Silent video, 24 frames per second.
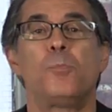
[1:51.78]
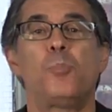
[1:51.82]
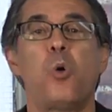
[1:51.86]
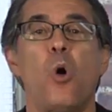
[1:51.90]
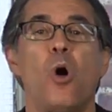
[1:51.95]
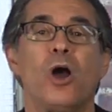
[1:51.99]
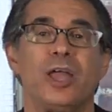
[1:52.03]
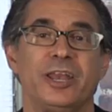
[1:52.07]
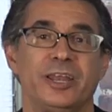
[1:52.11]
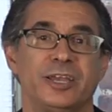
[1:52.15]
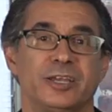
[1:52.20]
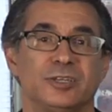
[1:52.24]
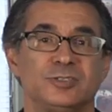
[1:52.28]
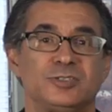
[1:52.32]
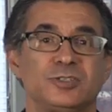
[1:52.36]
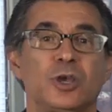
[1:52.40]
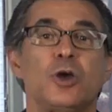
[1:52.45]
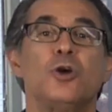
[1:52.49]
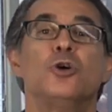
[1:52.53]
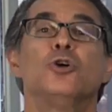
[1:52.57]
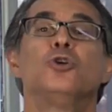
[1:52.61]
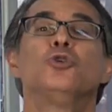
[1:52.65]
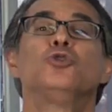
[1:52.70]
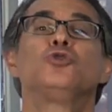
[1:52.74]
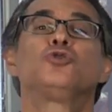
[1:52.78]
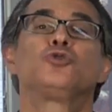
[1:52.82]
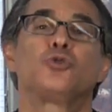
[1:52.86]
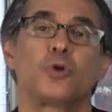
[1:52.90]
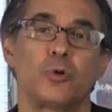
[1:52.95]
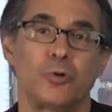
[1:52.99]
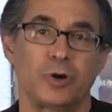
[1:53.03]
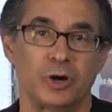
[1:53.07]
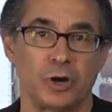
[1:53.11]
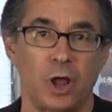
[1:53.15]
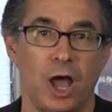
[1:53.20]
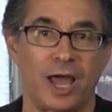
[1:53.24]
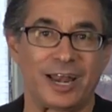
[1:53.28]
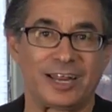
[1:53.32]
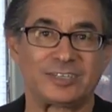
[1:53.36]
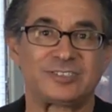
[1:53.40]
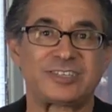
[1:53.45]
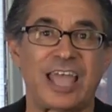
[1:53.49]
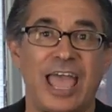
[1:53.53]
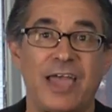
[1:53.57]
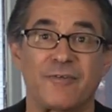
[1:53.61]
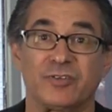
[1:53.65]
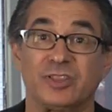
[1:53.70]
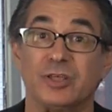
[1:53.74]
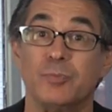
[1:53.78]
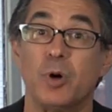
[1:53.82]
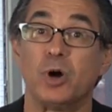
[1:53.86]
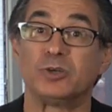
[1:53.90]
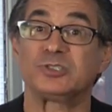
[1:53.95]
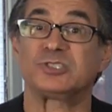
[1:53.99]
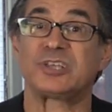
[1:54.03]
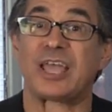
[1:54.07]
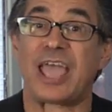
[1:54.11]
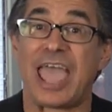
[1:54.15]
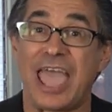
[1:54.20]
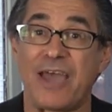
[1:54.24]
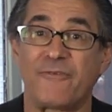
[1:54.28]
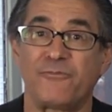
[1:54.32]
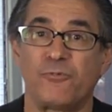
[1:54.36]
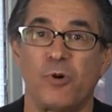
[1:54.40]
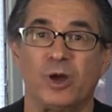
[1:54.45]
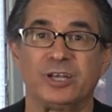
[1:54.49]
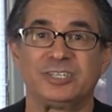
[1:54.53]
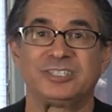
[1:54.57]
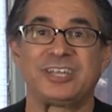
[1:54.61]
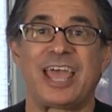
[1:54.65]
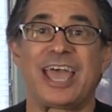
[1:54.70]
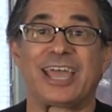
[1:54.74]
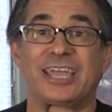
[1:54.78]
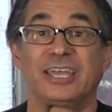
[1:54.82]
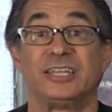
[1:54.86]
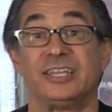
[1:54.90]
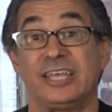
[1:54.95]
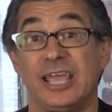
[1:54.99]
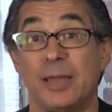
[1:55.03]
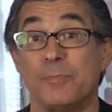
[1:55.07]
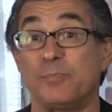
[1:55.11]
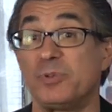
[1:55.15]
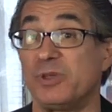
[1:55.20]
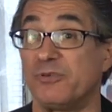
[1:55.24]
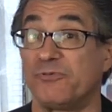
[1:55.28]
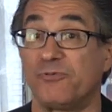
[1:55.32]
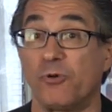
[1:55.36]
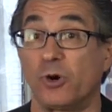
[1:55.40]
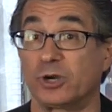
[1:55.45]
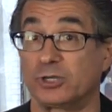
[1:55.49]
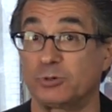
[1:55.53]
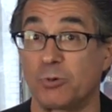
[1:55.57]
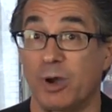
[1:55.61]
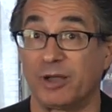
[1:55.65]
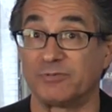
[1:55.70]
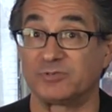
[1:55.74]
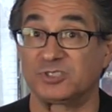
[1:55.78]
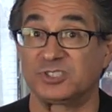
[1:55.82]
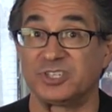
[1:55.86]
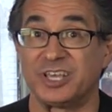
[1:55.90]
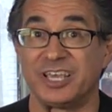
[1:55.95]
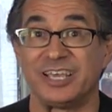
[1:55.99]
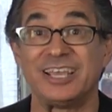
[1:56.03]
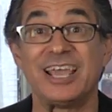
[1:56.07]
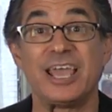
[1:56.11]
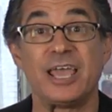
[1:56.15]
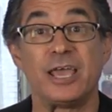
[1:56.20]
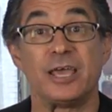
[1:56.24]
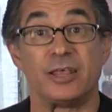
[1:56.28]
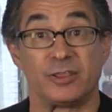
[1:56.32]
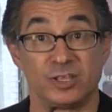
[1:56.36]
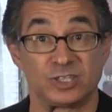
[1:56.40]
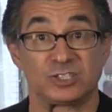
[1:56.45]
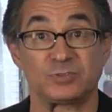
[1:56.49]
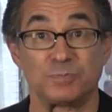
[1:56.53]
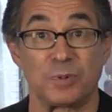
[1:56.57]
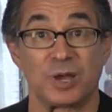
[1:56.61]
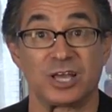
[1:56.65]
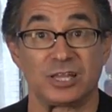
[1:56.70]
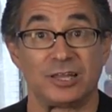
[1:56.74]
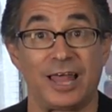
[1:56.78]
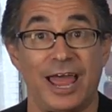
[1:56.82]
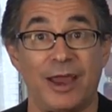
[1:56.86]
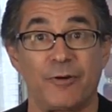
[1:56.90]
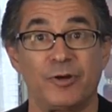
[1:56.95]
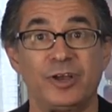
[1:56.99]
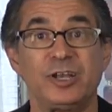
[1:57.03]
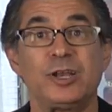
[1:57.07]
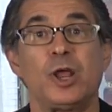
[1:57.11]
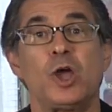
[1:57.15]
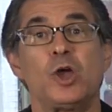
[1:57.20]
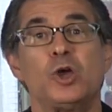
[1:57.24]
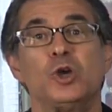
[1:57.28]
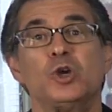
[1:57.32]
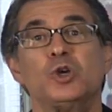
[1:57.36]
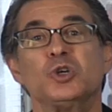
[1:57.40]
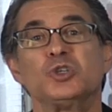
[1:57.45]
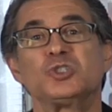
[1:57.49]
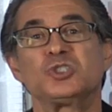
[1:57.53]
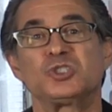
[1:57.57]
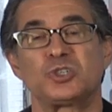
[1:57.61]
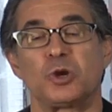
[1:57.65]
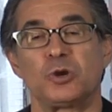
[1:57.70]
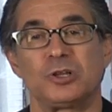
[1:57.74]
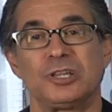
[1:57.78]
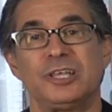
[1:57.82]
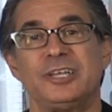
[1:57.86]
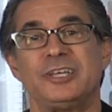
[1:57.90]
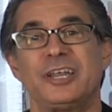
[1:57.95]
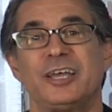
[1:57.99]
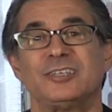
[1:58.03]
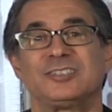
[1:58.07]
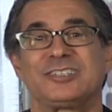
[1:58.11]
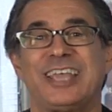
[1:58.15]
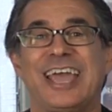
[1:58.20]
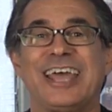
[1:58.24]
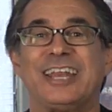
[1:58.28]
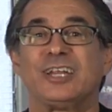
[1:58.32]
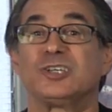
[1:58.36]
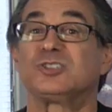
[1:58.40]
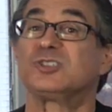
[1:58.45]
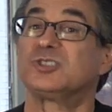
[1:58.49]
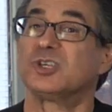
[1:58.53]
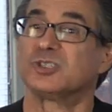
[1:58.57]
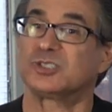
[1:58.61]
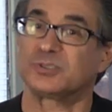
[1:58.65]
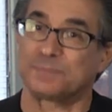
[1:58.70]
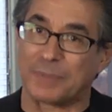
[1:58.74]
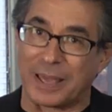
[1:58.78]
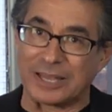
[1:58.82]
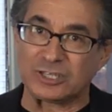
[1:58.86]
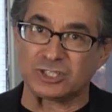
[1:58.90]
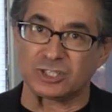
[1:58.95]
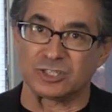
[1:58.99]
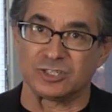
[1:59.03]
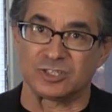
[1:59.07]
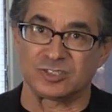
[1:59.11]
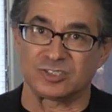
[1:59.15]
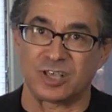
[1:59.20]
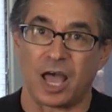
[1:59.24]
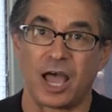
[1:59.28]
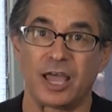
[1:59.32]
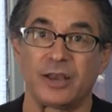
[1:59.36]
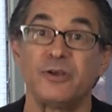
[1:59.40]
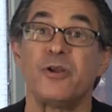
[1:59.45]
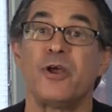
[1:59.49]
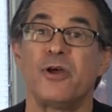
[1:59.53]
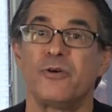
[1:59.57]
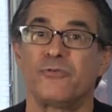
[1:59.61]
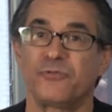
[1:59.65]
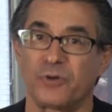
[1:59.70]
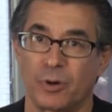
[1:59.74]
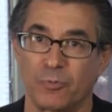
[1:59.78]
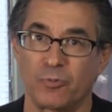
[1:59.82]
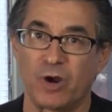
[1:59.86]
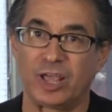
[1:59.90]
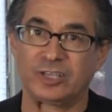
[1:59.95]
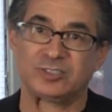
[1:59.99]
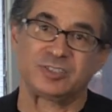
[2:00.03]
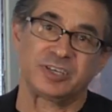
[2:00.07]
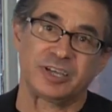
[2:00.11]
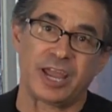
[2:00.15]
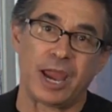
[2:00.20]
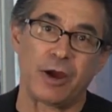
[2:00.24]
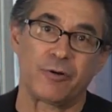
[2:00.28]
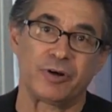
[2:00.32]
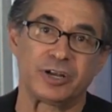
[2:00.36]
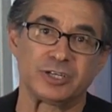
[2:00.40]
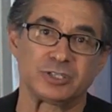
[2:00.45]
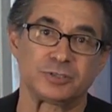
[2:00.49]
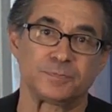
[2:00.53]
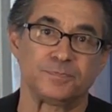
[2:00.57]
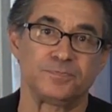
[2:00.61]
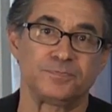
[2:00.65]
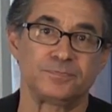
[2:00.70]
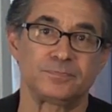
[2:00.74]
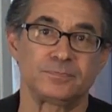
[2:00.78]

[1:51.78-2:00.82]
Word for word: Point is, true or not as to having the most F1 tech in the MP412C, this McLaren certainly does get its suspension design from Racing Heritage.